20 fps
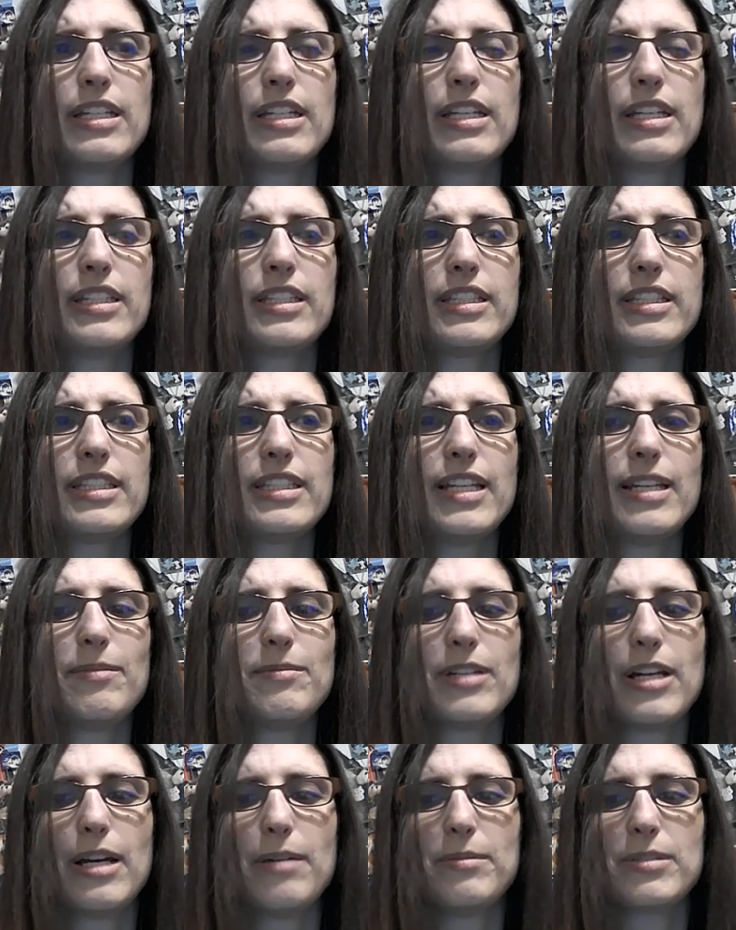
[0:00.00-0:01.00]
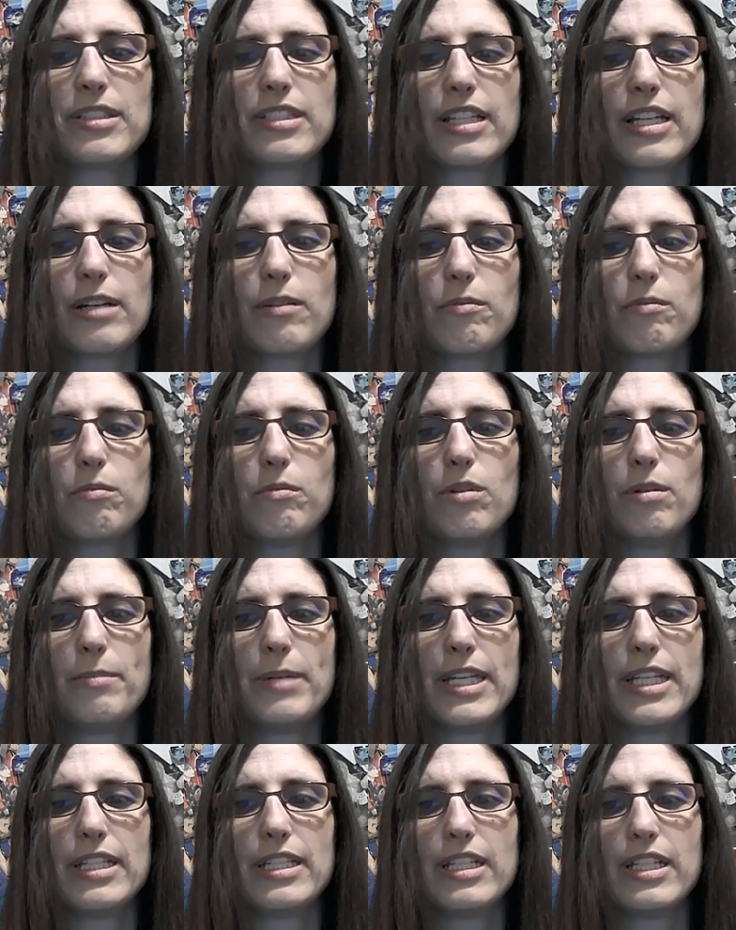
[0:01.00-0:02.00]
at the same time, it's like,
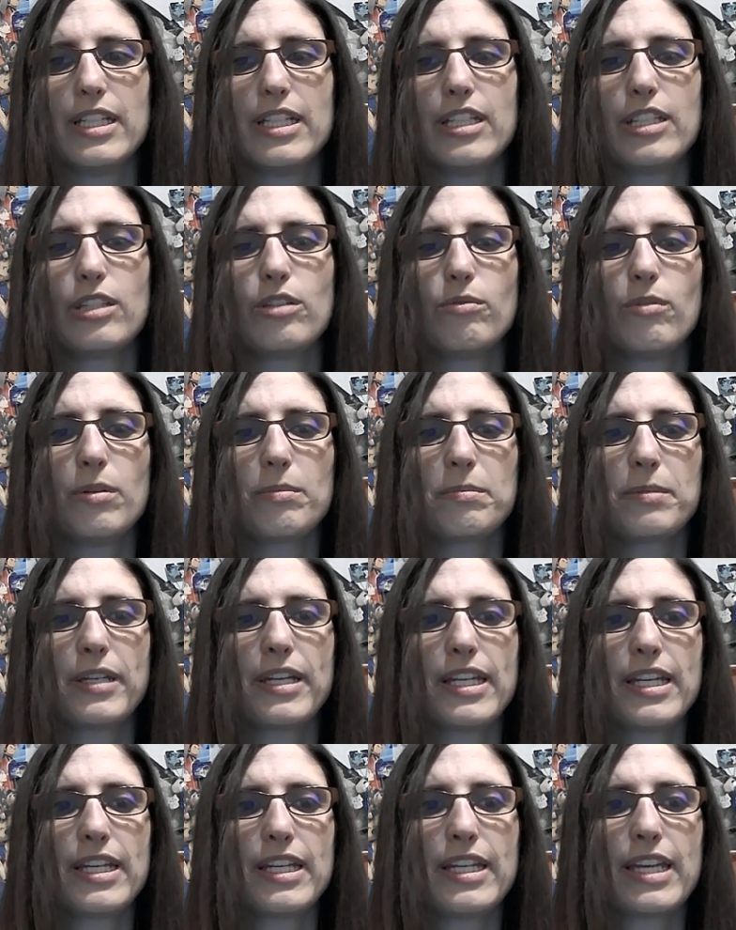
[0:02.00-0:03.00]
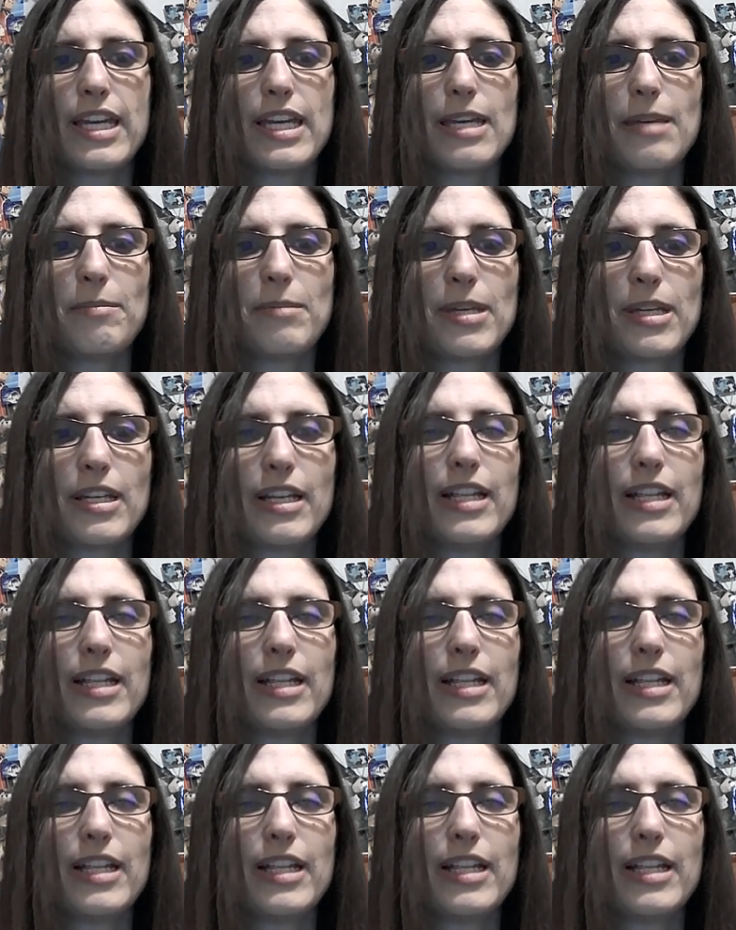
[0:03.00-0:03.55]
woman, you are playing a game here.